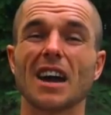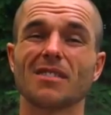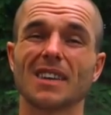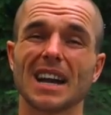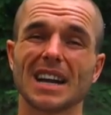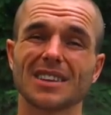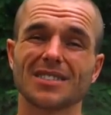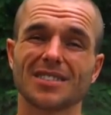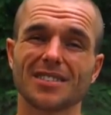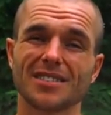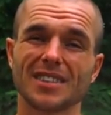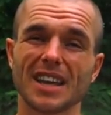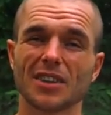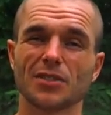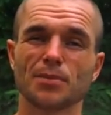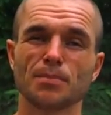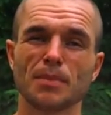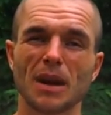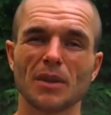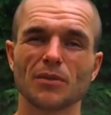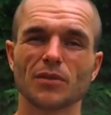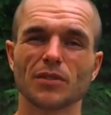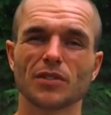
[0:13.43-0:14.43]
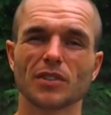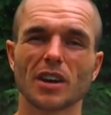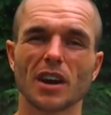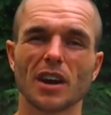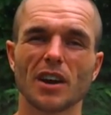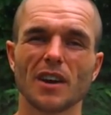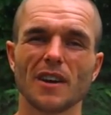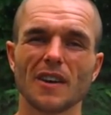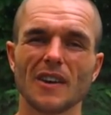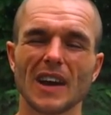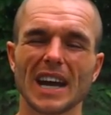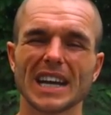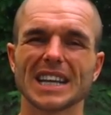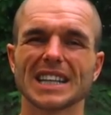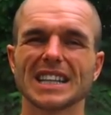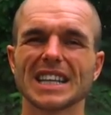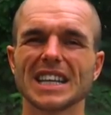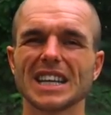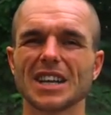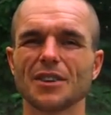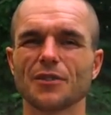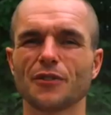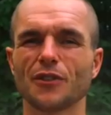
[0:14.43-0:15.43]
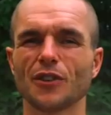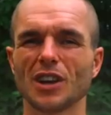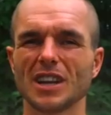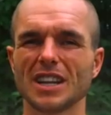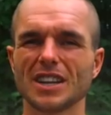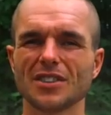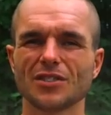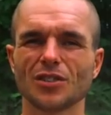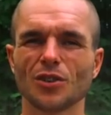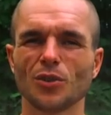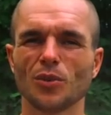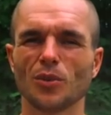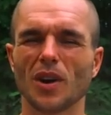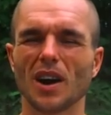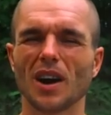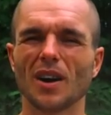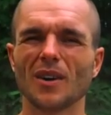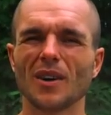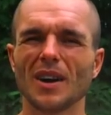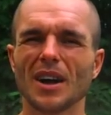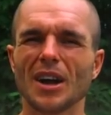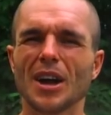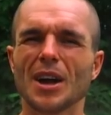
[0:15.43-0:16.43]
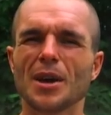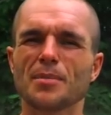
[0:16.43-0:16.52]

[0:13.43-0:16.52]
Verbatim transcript: around six months ago and I did it for a little while